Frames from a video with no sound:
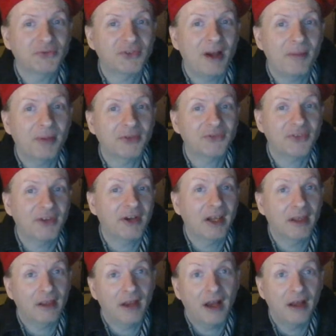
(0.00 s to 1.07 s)
topics than
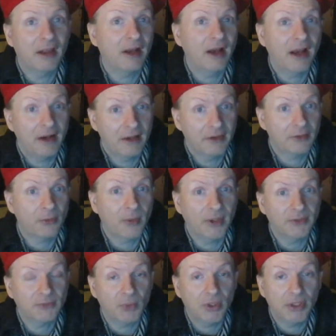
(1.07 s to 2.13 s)
I
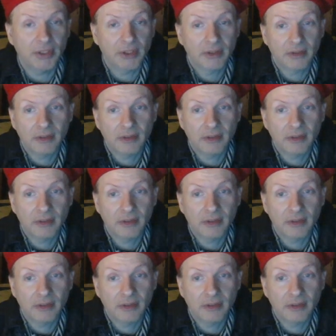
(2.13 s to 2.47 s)
otherwise would.